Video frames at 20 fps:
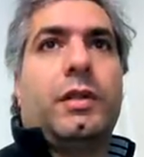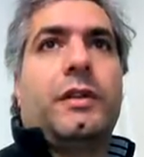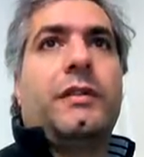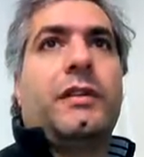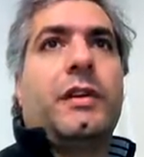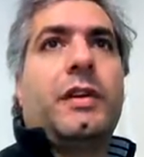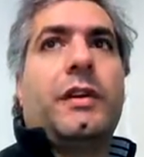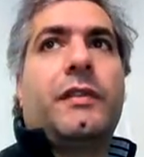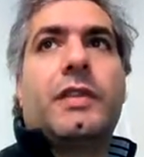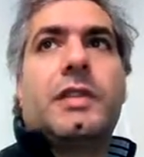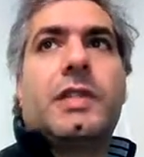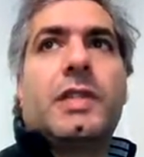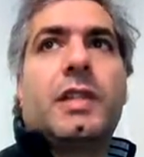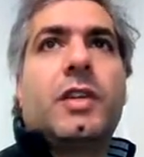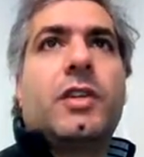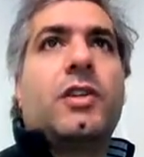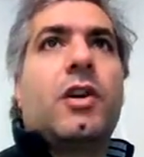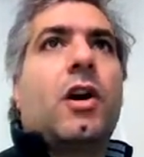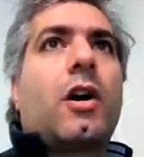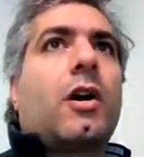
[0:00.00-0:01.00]
If it's in
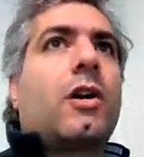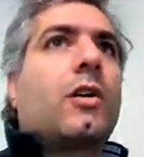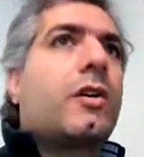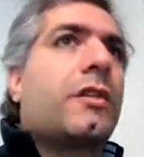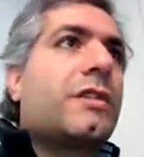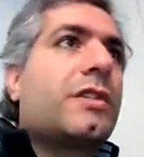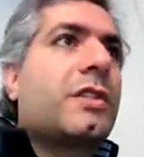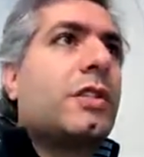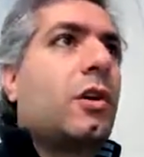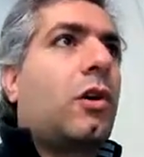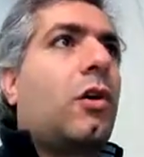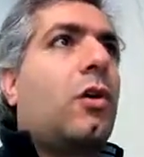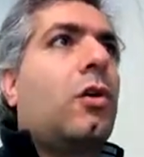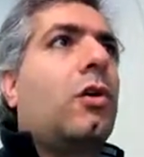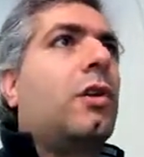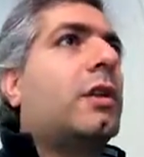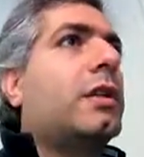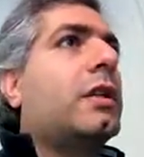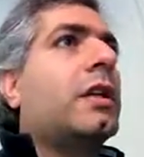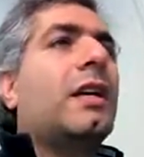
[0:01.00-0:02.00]
the dark or if it's in the
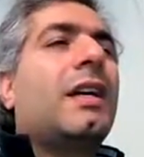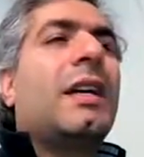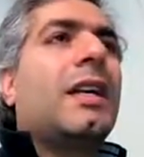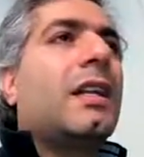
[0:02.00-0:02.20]
cold,